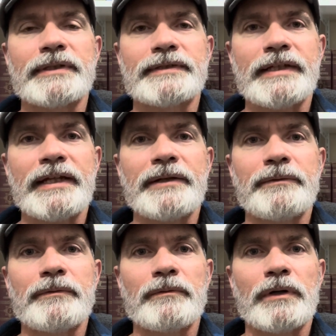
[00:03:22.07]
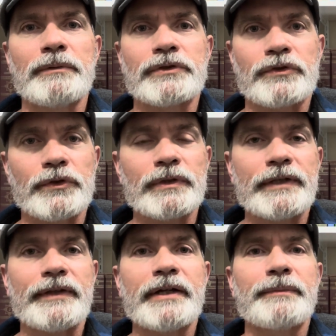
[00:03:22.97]
to see what was
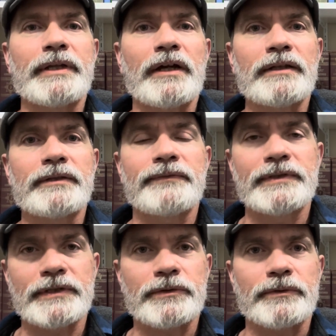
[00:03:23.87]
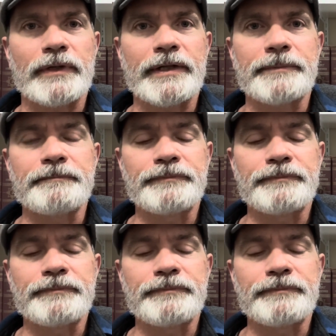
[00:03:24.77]
truly there beyond the physical realm.